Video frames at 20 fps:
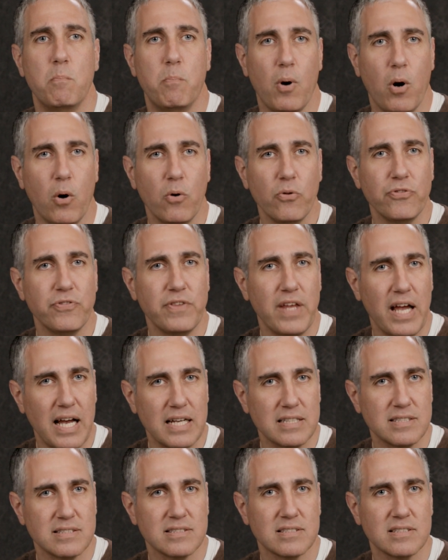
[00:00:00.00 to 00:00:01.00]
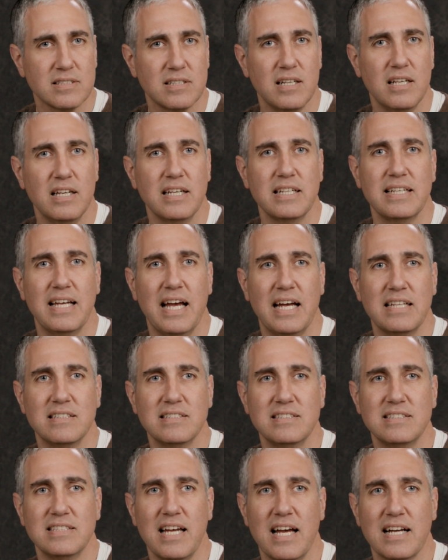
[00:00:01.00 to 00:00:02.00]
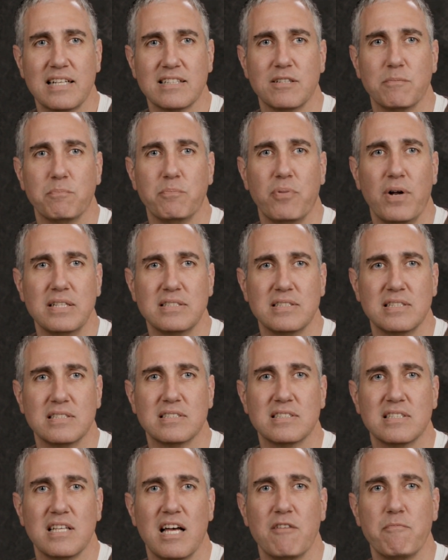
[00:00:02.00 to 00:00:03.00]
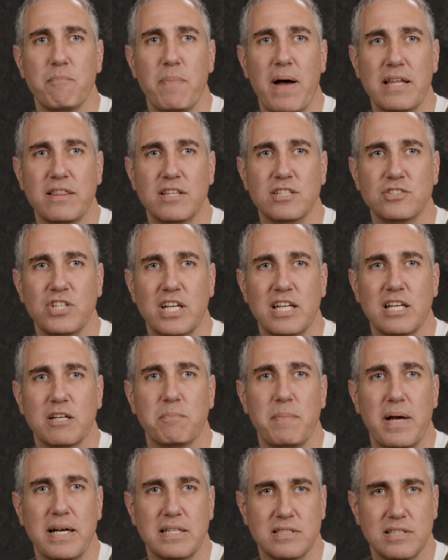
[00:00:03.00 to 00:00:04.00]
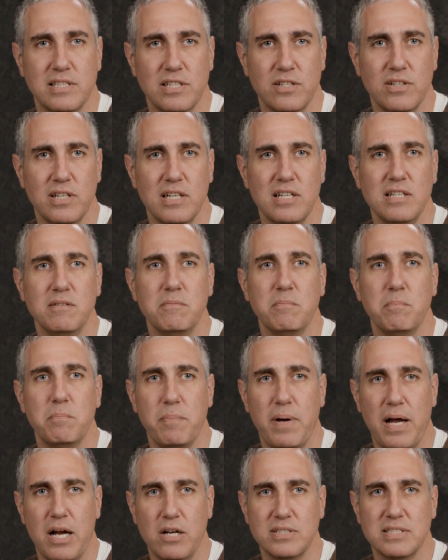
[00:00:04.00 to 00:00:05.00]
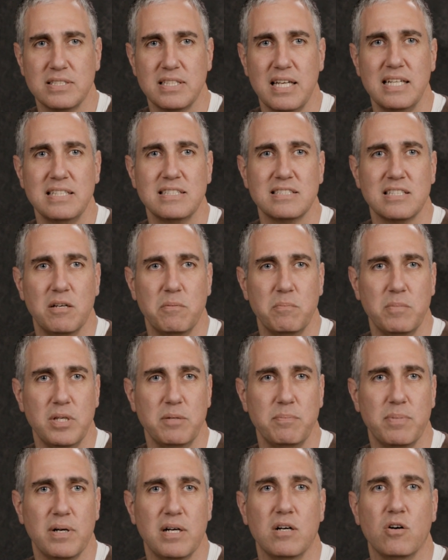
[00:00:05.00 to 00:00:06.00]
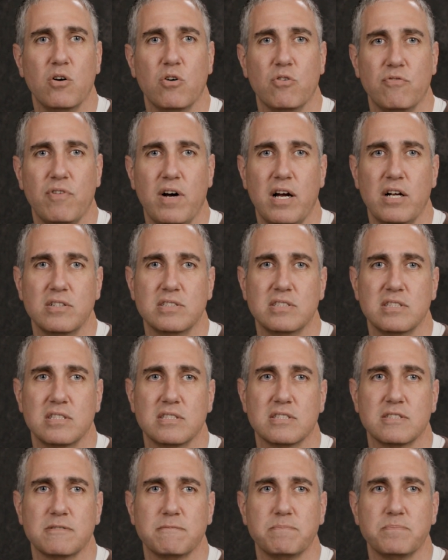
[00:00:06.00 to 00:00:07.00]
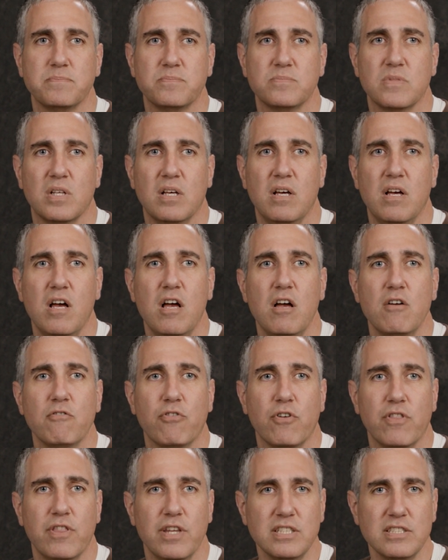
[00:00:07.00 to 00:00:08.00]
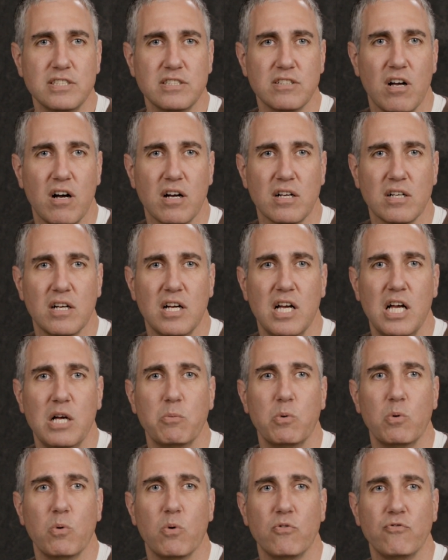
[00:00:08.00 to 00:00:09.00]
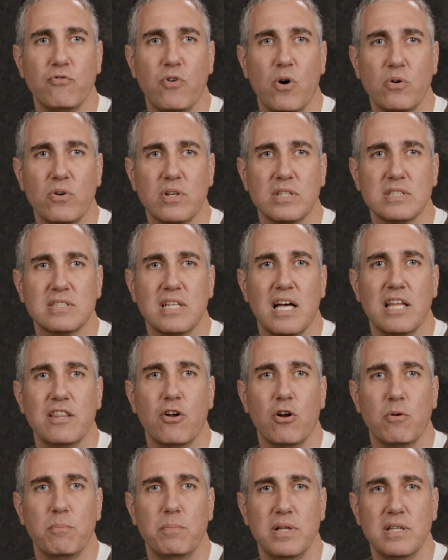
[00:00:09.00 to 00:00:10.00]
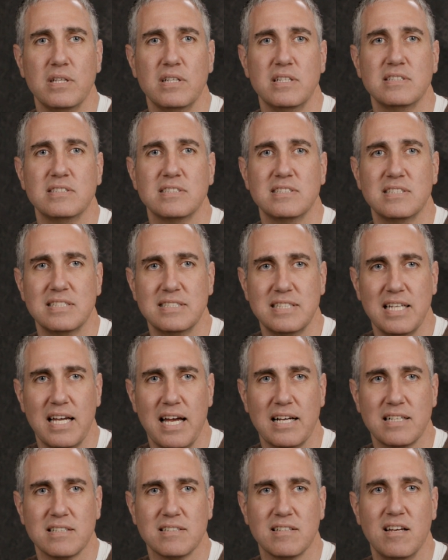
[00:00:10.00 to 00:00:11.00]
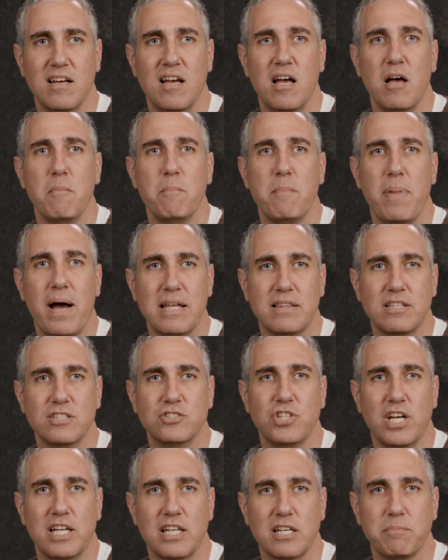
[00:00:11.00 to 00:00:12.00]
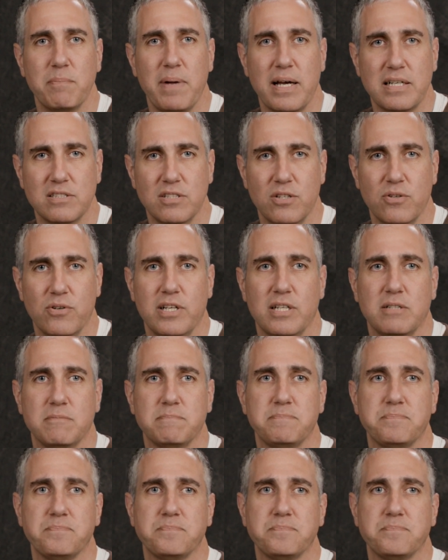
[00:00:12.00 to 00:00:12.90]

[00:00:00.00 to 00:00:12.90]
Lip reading: Both tests can detect the presence of pathogenic bacteria, parasites, amoeba, or viruses. For this talk, we will focus on their ability to detect pathogenic bacteria.